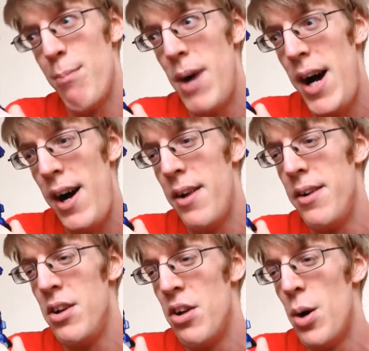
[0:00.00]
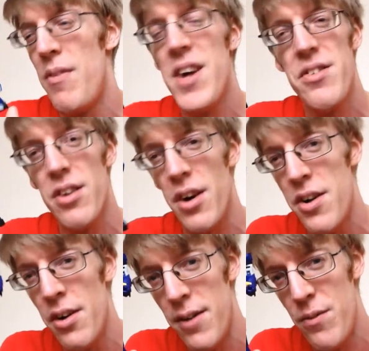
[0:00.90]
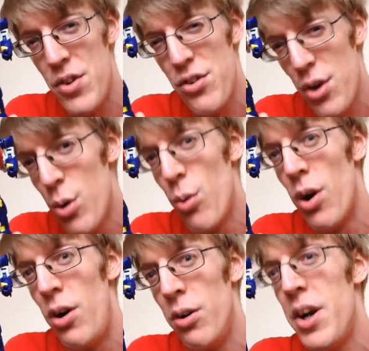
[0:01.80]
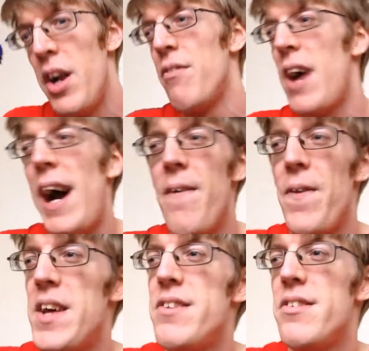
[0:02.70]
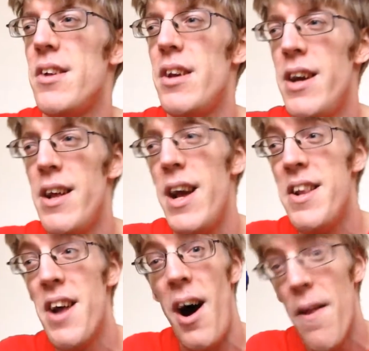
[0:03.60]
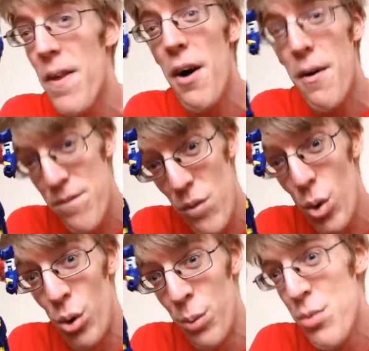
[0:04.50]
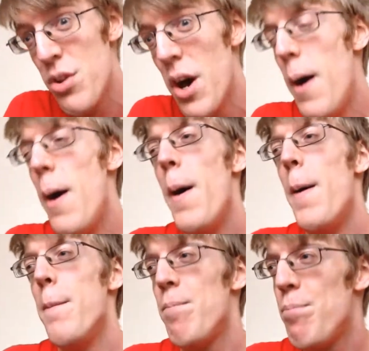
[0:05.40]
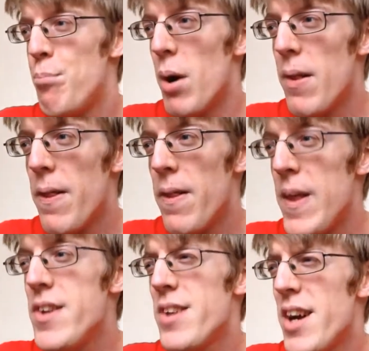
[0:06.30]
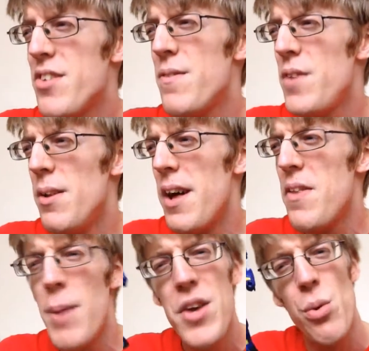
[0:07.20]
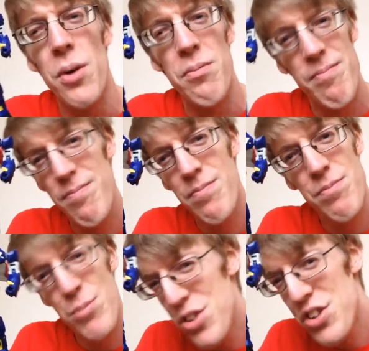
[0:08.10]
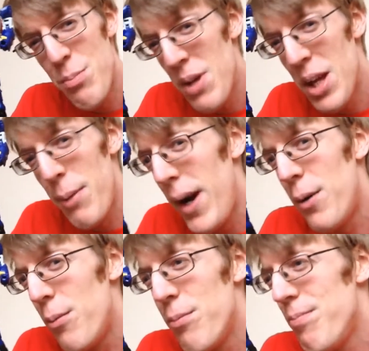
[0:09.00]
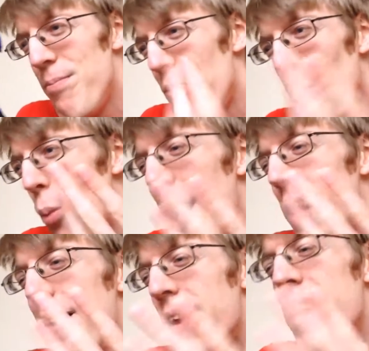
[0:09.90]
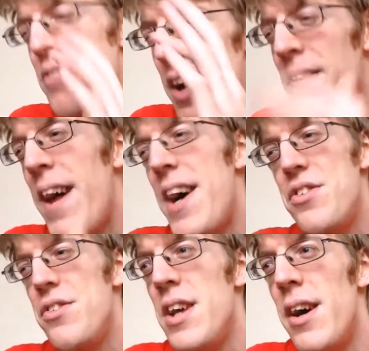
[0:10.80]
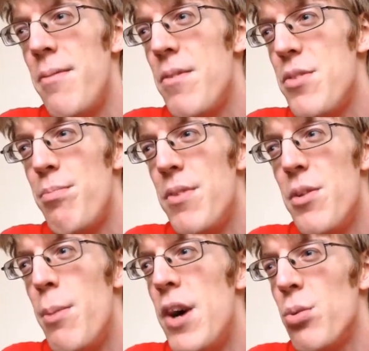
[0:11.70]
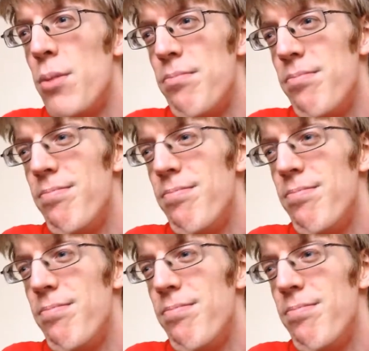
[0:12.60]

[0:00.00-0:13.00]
Man, you know, I've had Skydive for so long, and I've had this in other forms. This has to feel like the best one. Just something about the way that they've done that. Just, yeah, this is the best one.